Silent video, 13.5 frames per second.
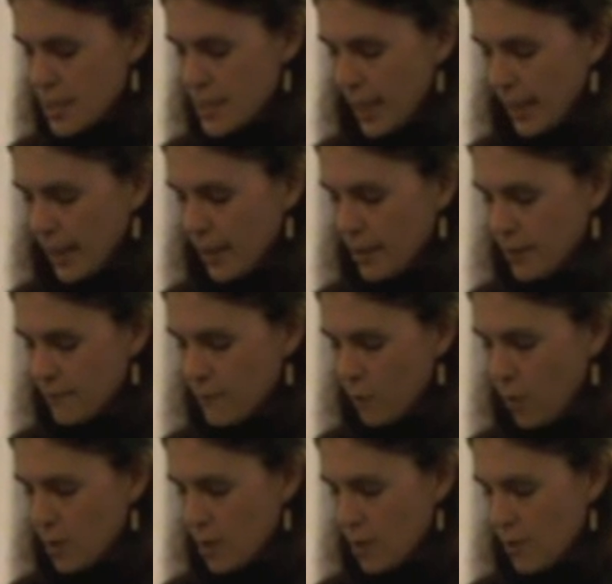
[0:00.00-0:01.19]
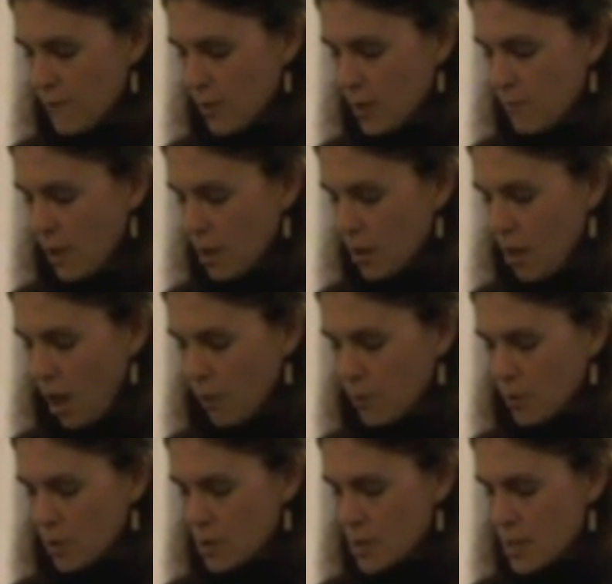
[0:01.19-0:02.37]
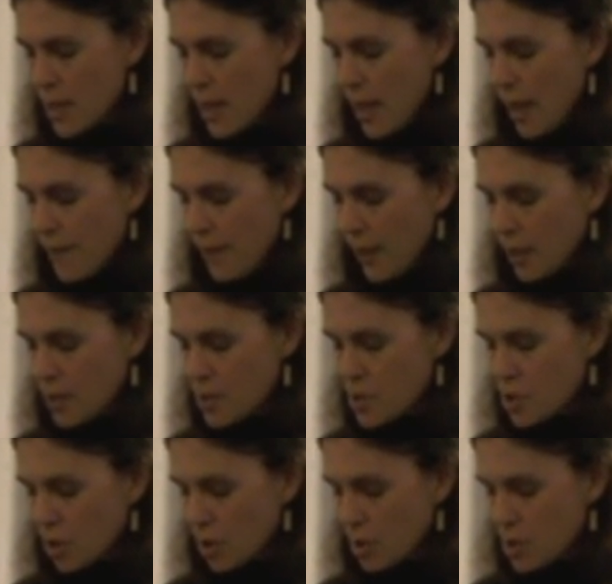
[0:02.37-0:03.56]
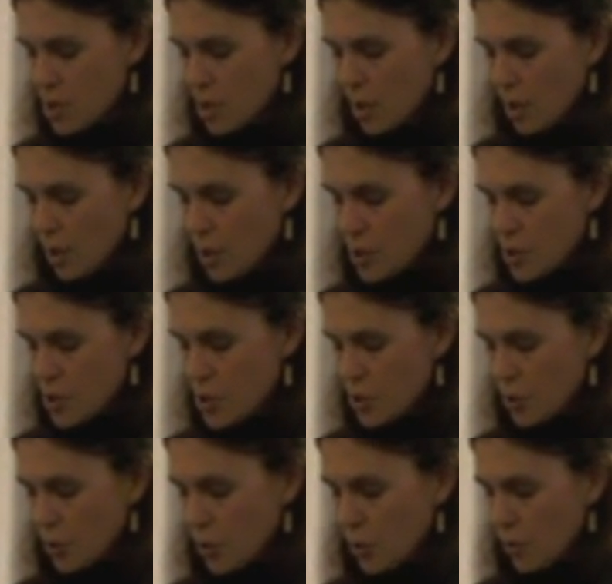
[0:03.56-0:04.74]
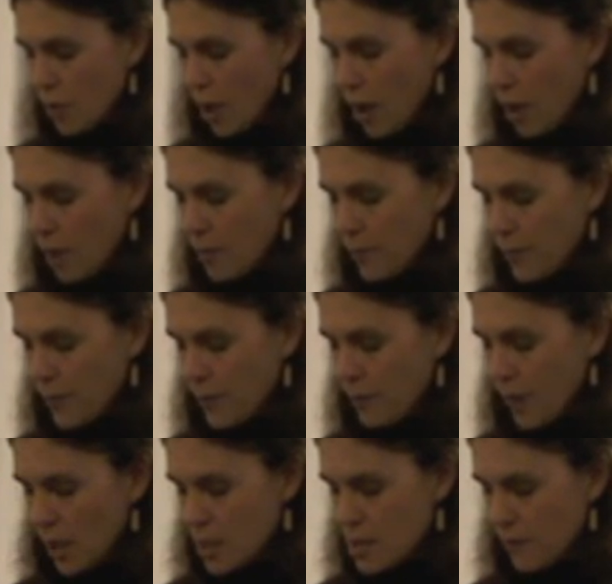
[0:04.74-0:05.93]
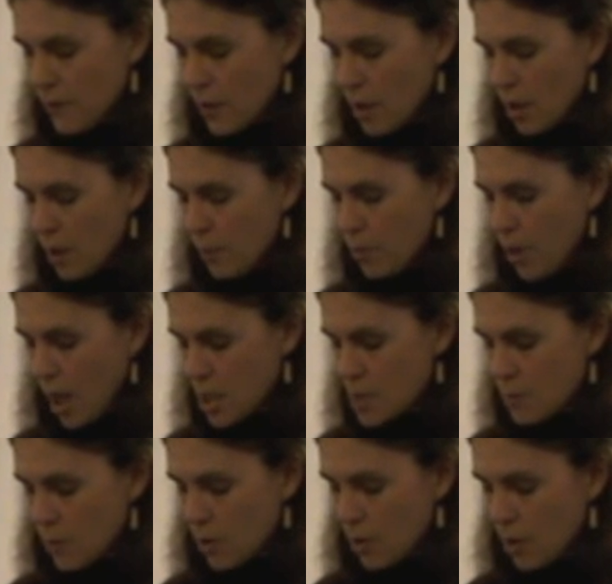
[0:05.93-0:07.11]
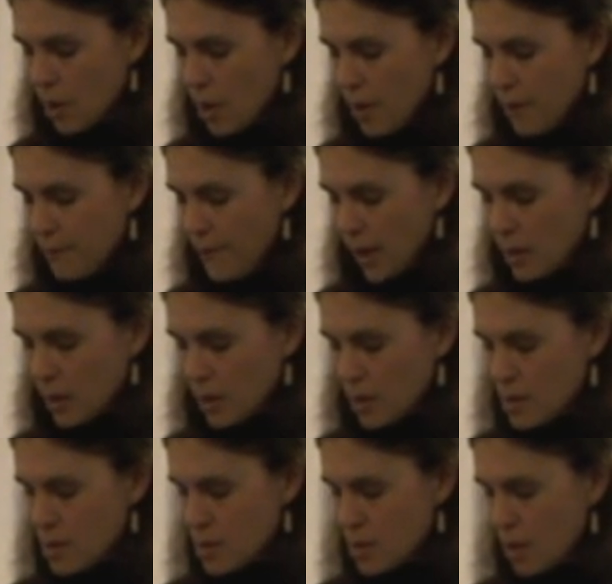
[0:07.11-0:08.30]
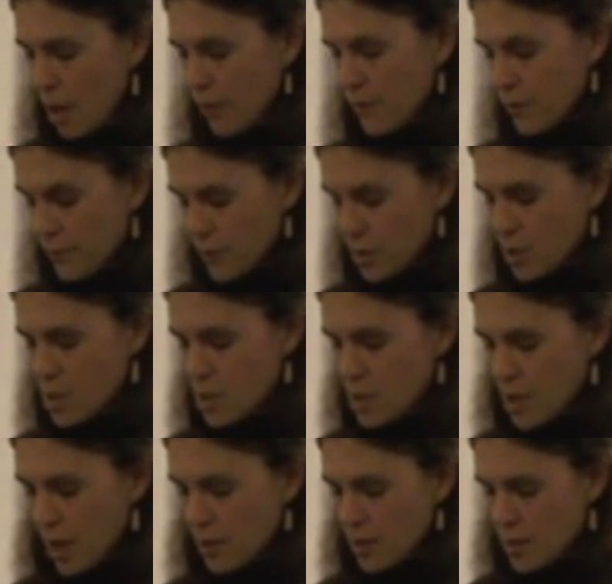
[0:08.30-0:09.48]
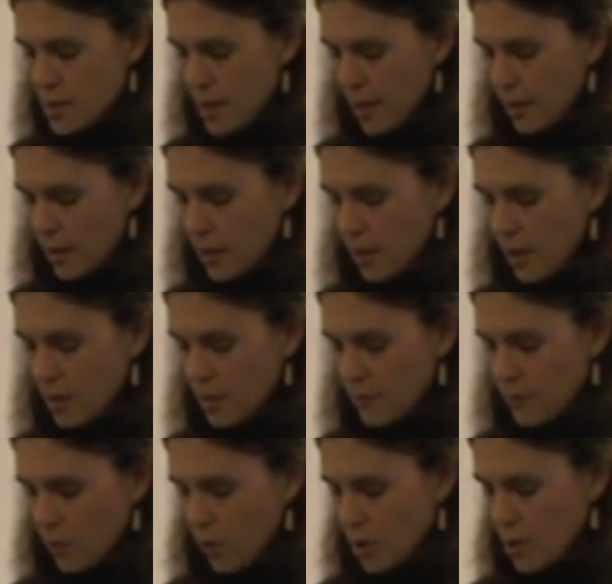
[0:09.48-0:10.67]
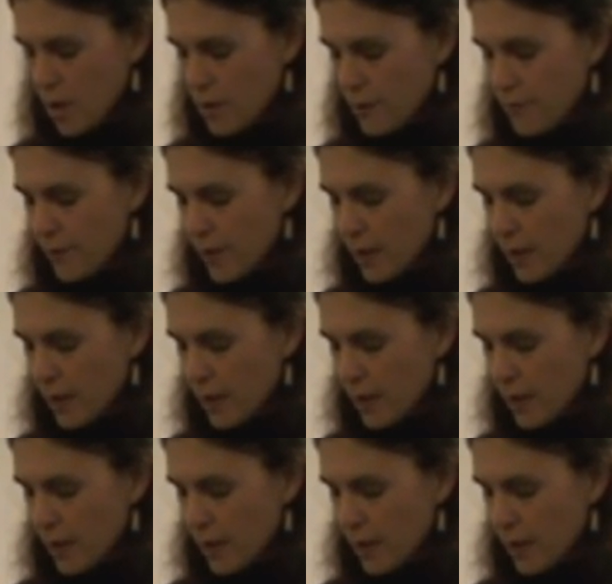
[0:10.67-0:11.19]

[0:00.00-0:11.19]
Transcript: the 2nd, the 4th, and the 5th metacarpals, and they insert into the base of the proximal phalanx of the 1st and the 2nd and the 4th and the